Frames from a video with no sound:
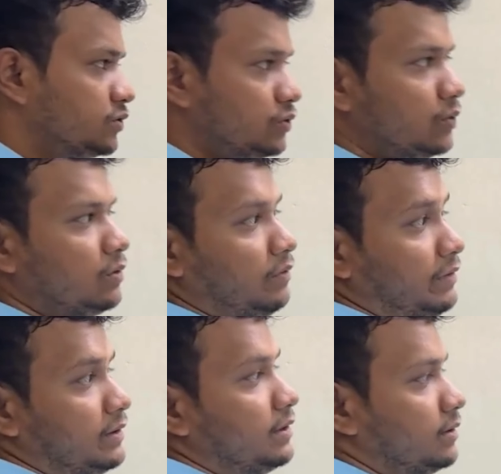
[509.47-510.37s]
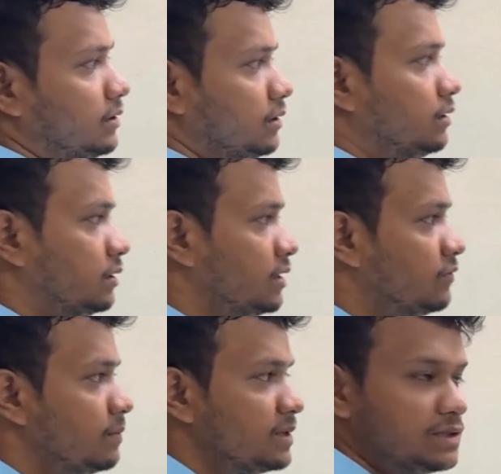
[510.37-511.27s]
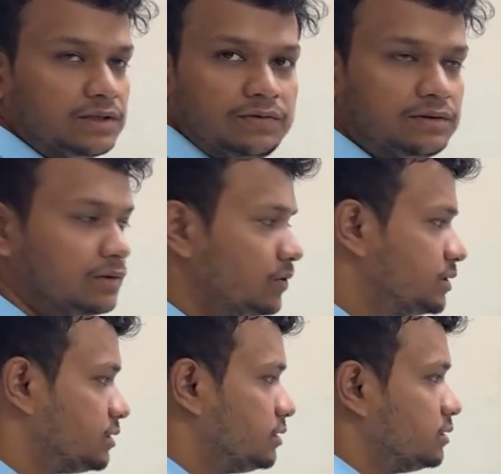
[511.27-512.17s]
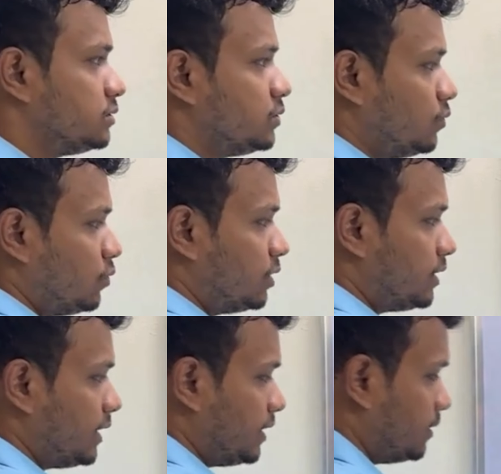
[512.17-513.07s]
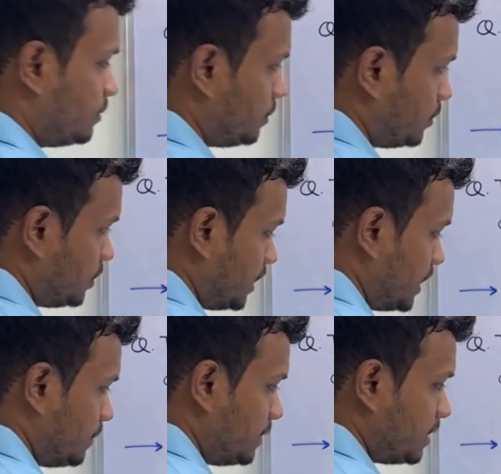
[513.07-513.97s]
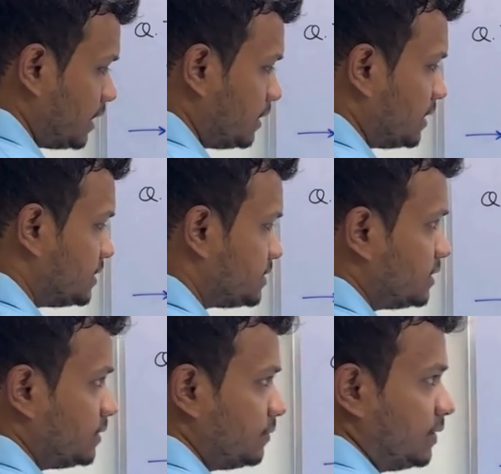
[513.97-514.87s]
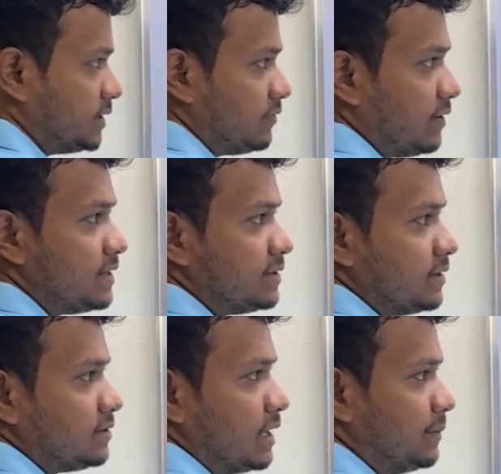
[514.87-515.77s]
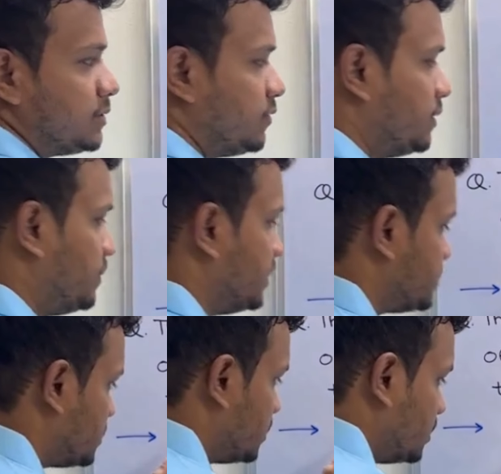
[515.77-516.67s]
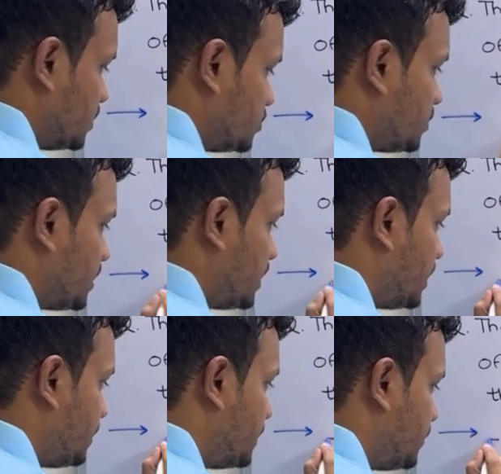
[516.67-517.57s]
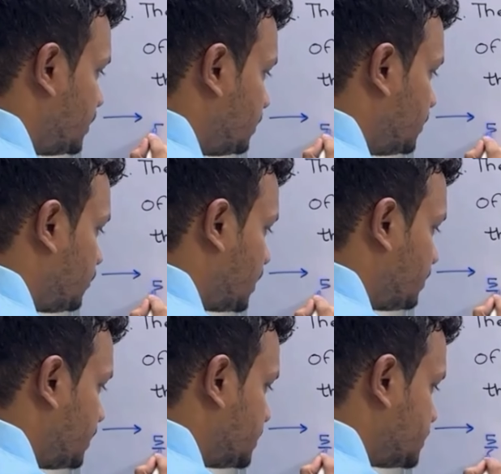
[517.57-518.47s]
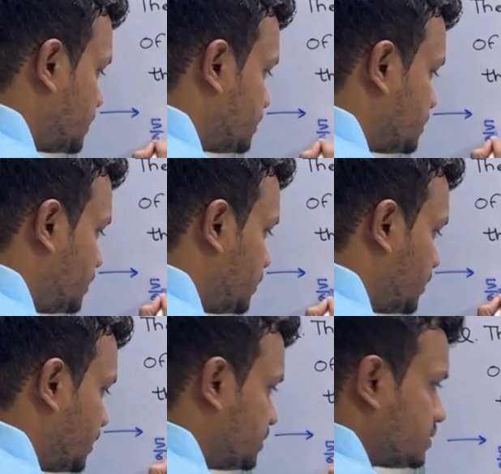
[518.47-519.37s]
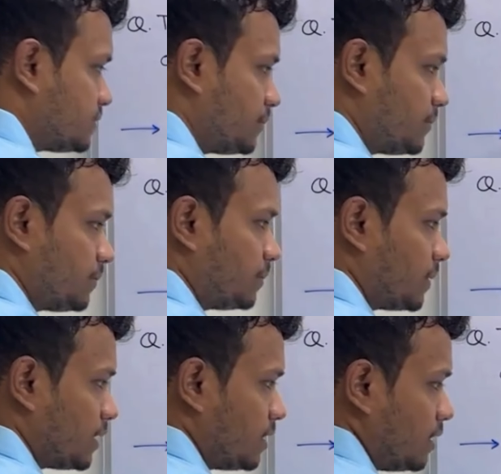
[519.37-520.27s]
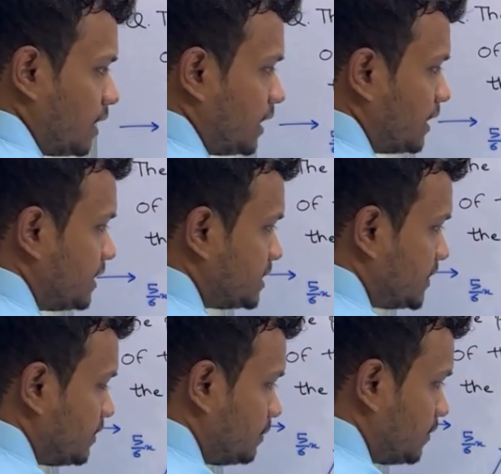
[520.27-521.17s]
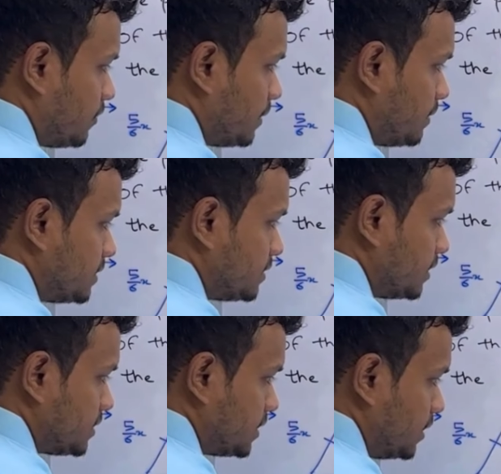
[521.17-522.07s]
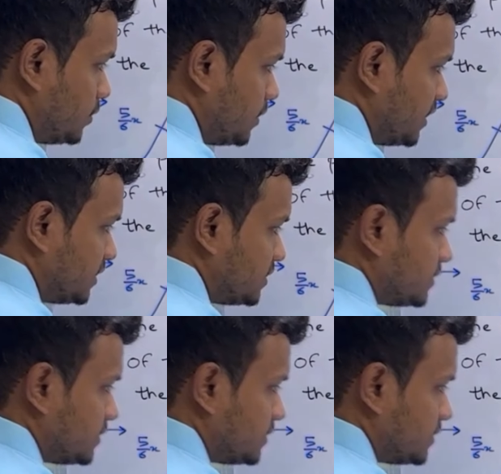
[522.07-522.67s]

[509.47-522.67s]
So with the information given in the question, so what I can put AB and AC, it's 5 6 times of the base. So my AB will be 5 by 6 into x, and AC will be 5 by 6 into x,